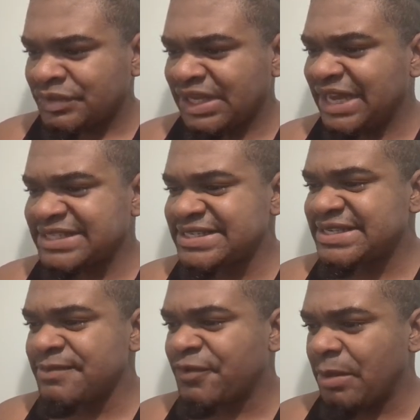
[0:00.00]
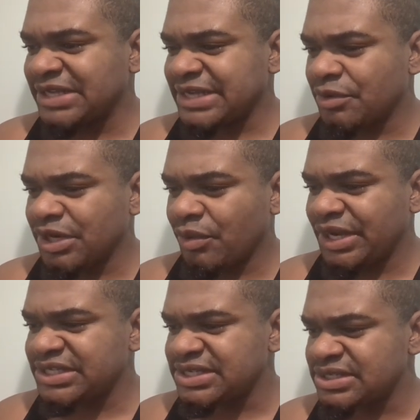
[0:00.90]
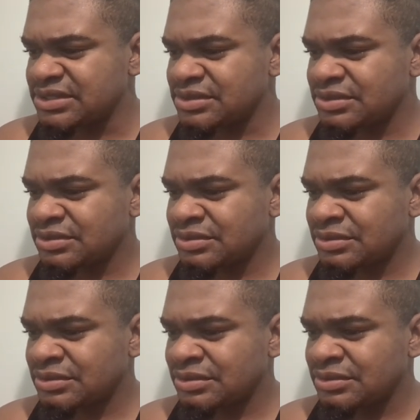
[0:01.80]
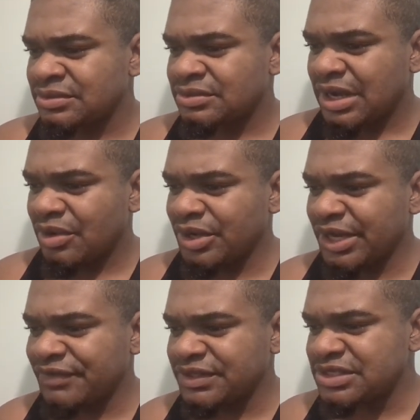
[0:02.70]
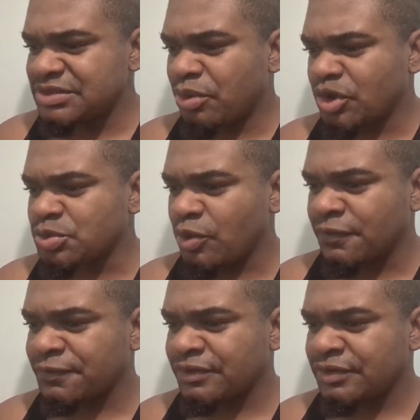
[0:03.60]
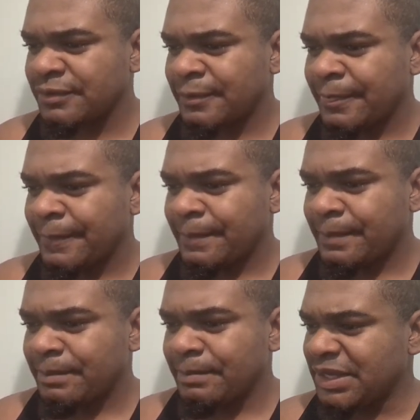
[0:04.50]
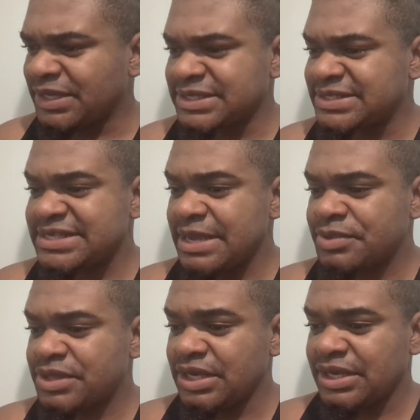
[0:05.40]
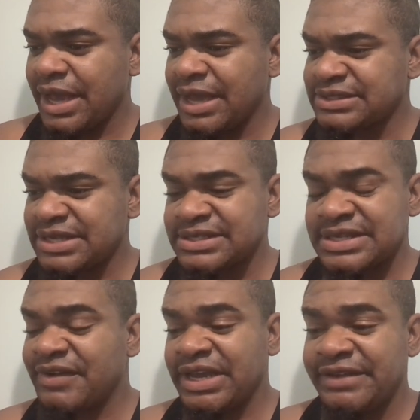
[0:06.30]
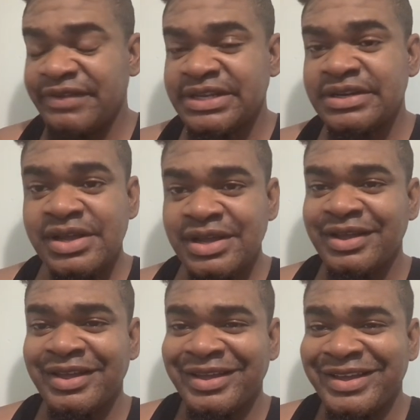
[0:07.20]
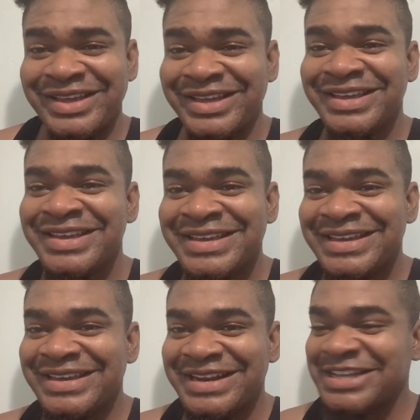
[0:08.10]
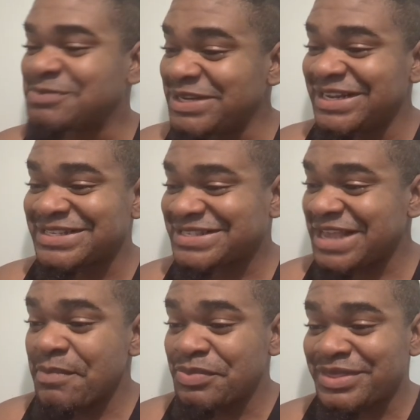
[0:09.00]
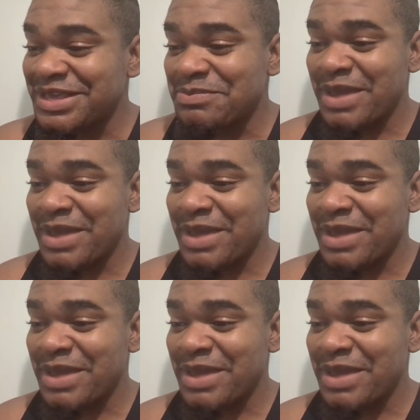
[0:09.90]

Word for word: It has the same format. I wonder where this is. I wonder if this is in Portsmouth. It does the same thing. Guys, it has never elevated. It has been the same thing,